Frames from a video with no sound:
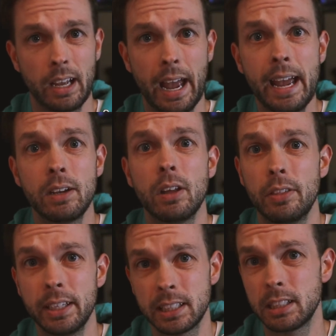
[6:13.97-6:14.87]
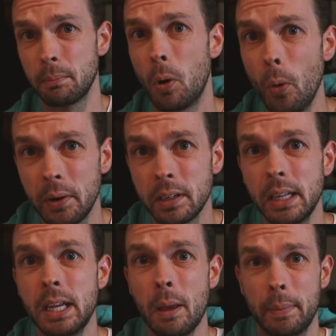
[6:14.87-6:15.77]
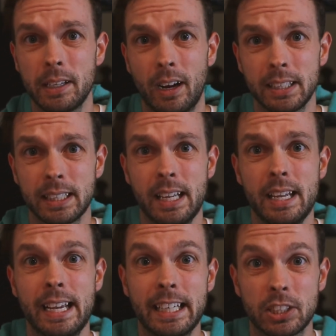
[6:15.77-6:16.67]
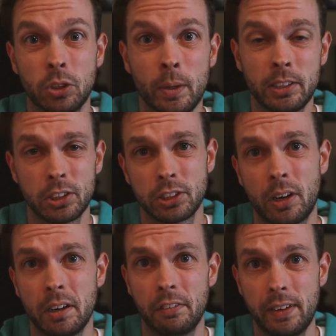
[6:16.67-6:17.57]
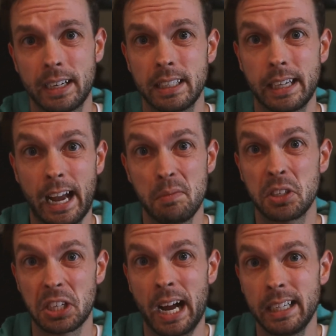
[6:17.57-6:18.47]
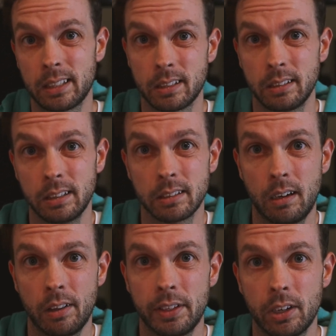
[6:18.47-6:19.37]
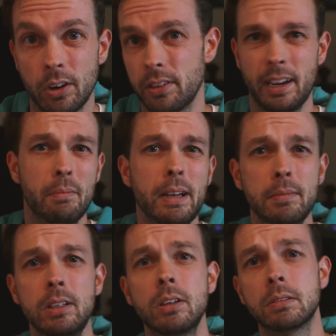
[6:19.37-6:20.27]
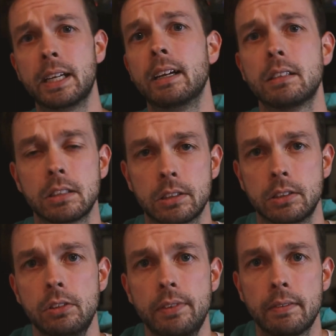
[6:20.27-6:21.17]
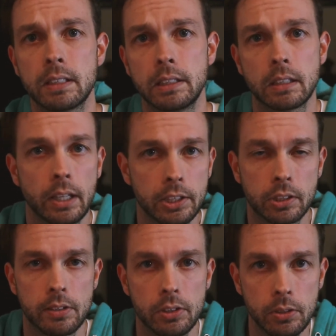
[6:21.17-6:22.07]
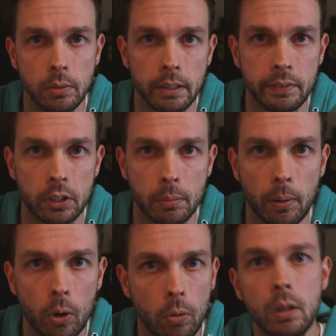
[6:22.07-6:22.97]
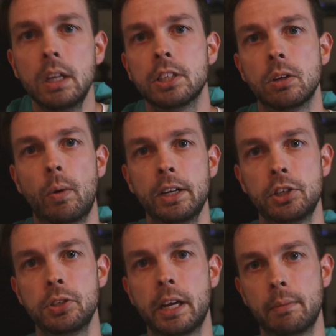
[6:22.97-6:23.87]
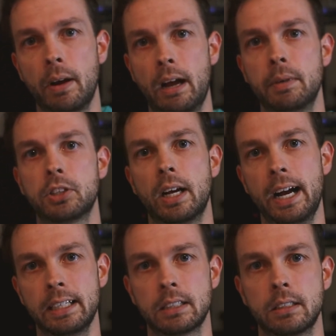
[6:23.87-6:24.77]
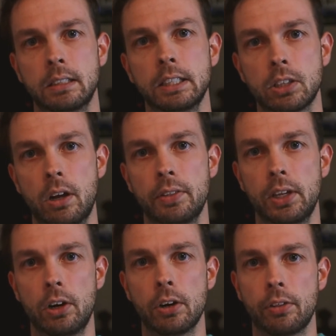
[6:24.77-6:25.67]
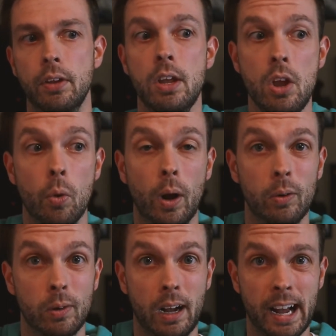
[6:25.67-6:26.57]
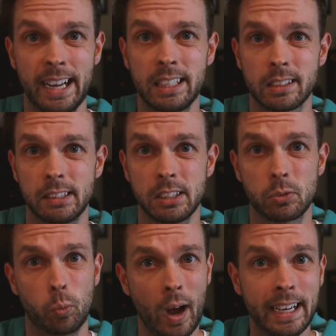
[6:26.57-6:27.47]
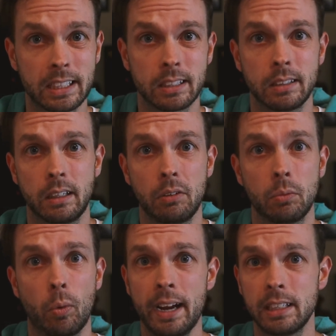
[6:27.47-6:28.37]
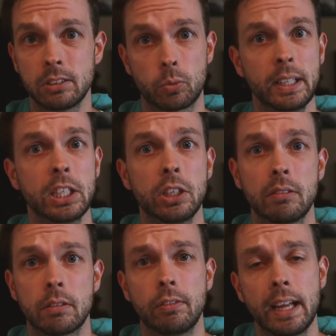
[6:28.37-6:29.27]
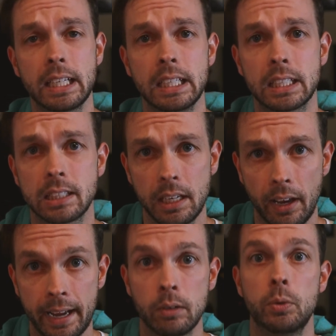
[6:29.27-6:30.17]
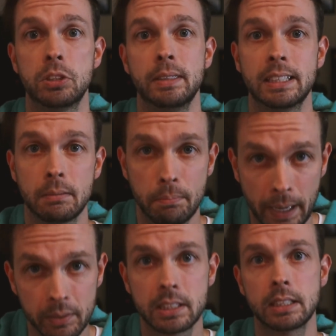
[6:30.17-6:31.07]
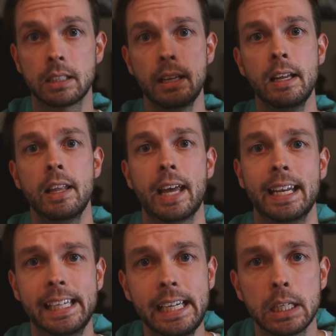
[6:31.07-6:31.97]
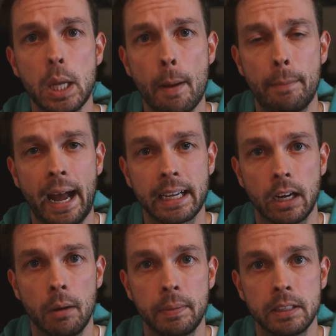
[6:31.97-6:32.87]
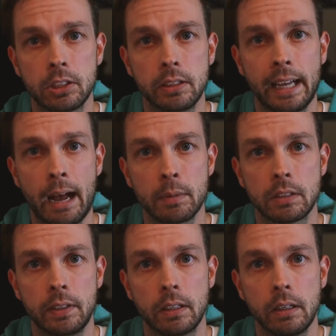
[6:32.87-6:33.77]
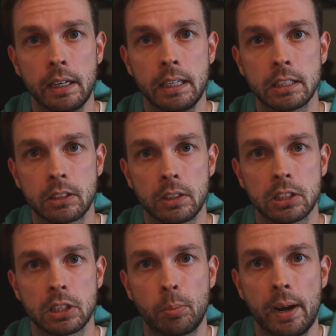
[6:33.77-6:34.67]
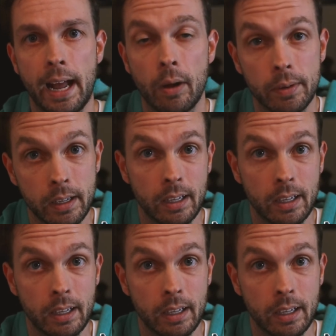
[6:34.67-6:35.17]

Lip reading: And this is important because it's going to start affecting how much ice is on the Earth. Now, maybe you don't care because you've never seen a glacier and you don't live near a pole, so why should you care about how much ice is on the Earth? Well, ice is white, and white is really good at reflecting sunlight, which means it bounces that heat back up into the atmosphere and it starts to spread out.